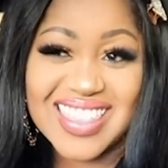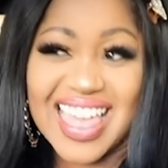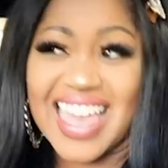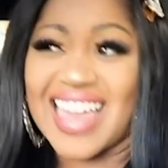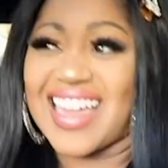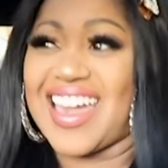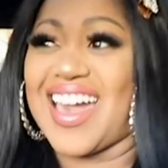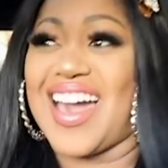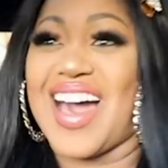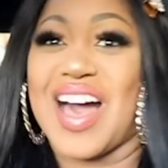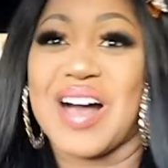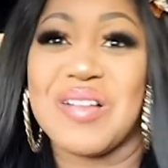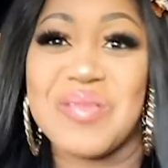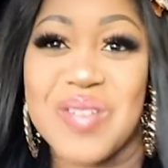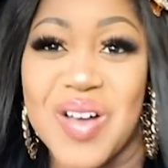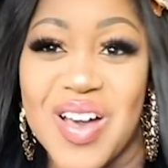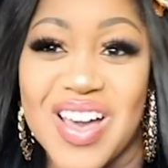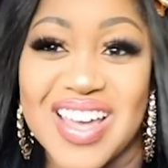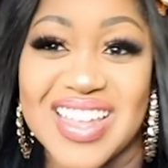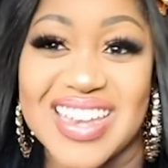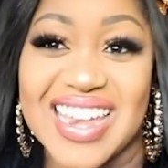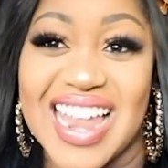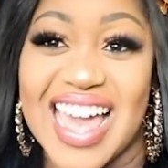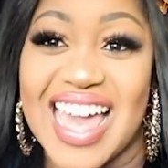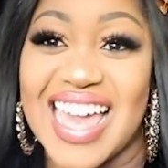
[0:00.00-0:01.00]
Like, come
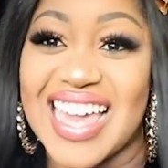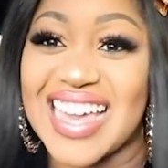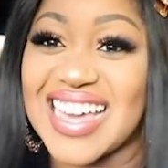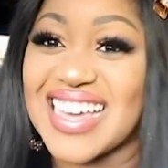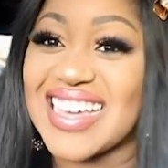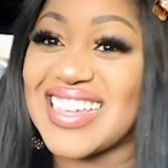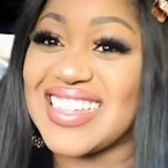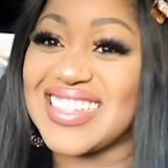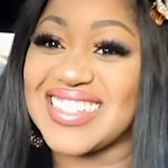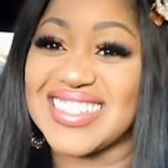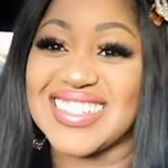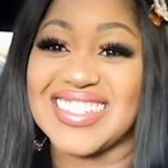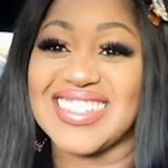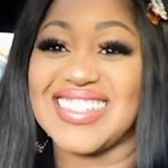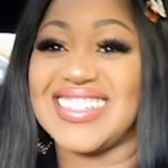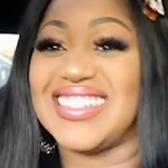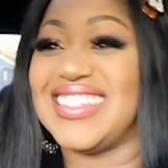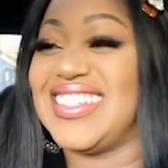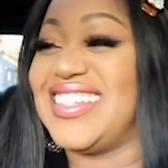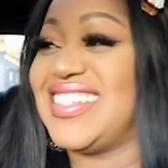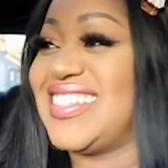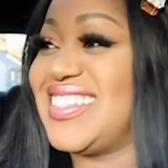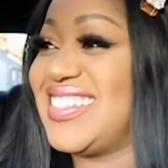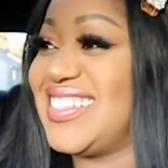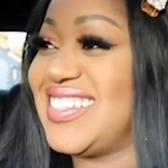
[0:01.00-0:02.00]
on, like...
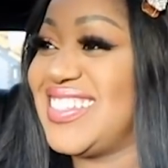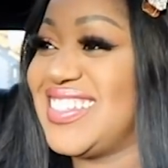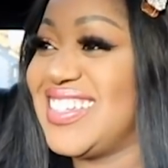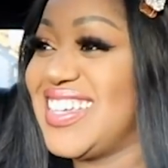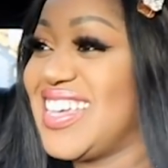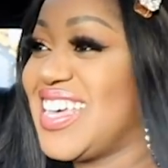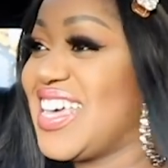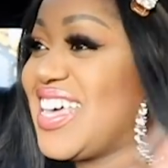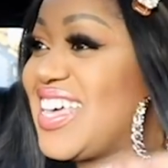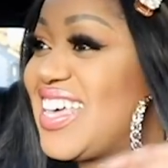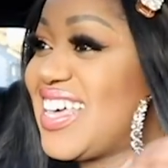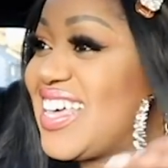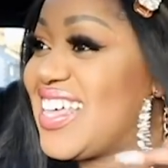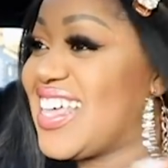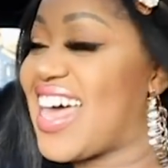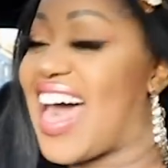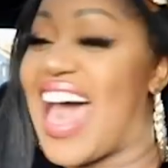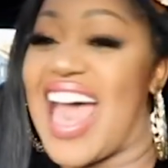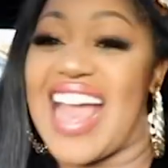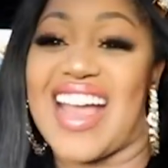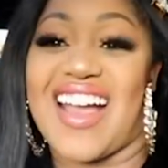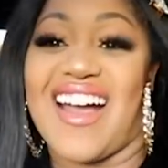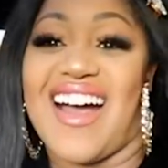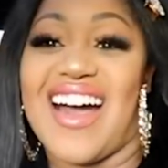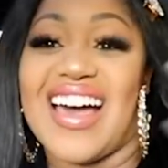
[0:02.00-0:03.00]

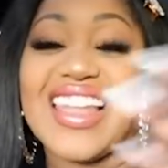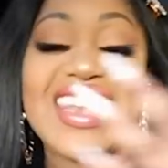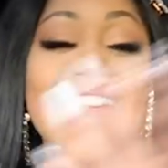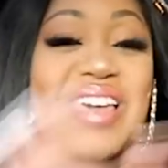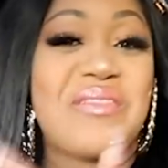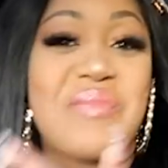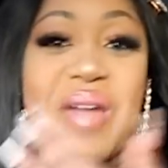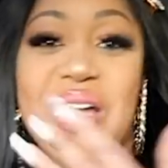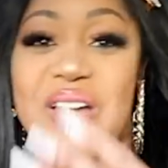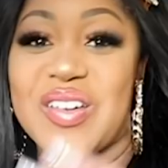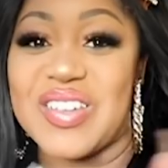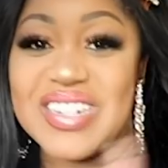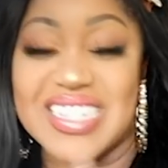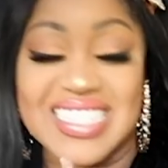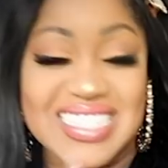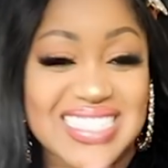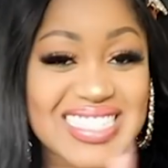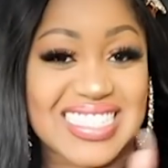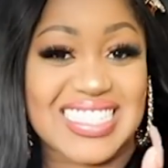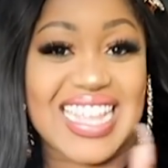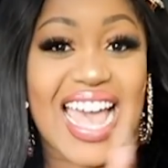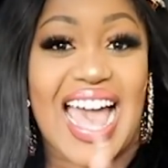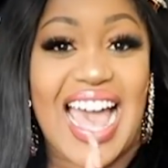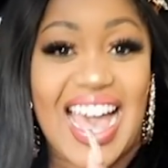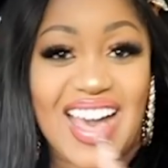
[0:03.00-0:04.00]
I can't let my goodies
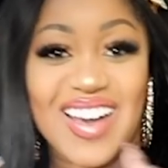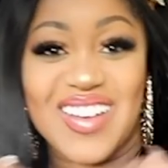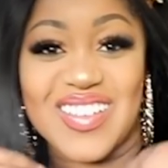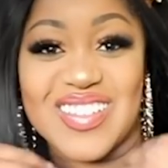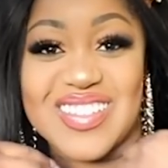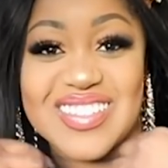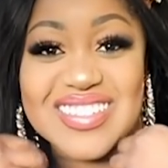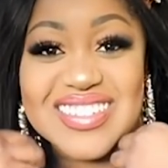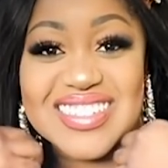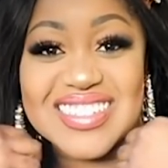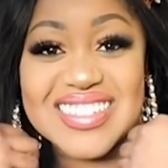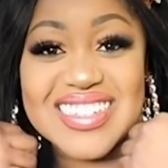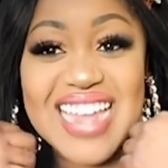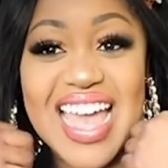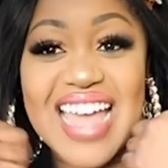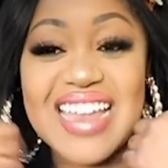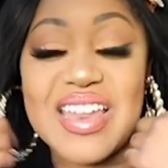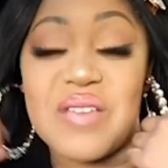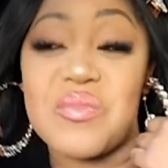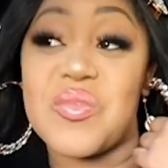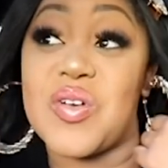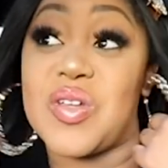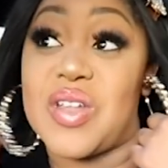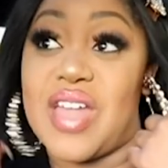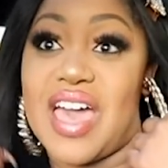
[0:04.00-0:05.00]
down,
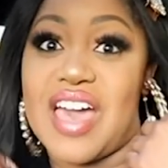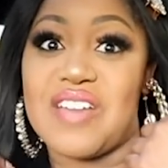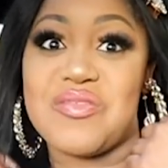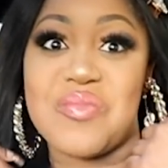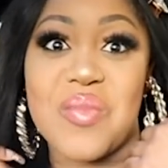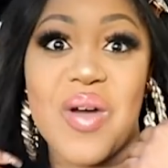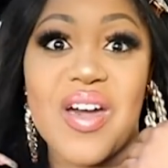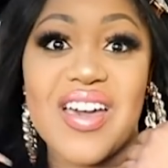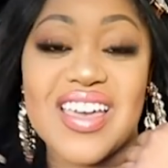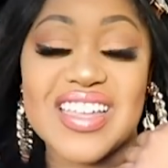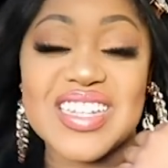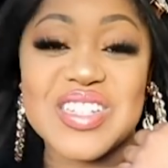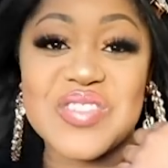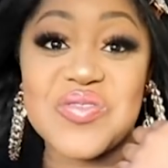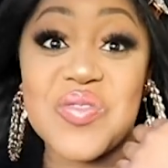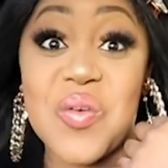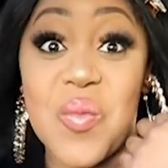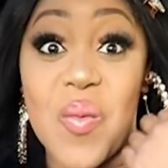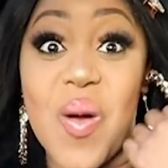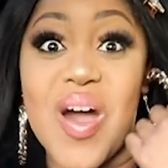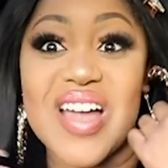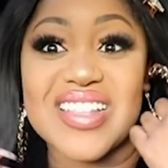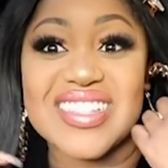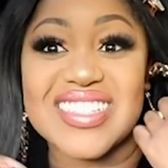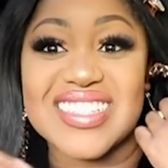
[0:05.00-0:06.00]
and I'm gonna have merch for
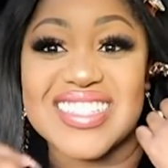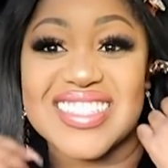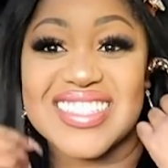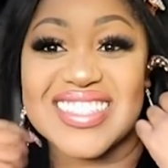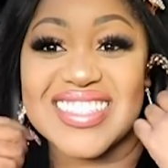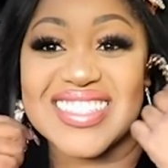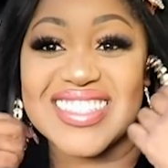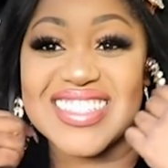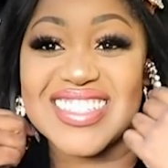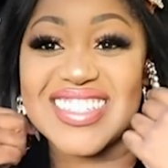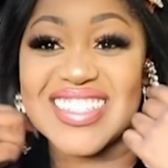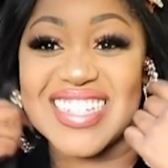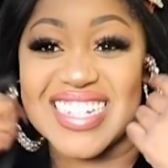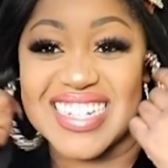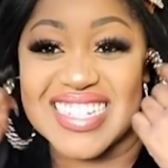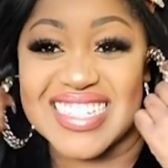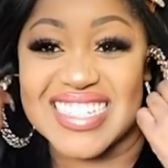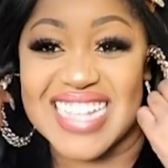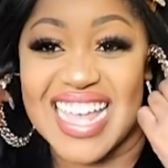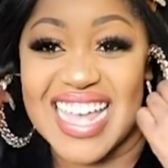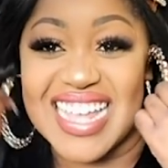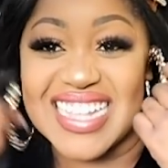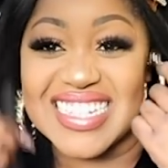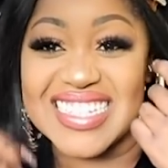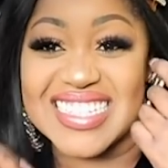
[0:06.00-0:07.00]
once. Jealous
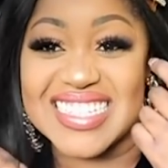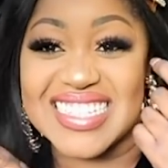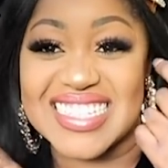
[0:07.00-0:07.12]
that.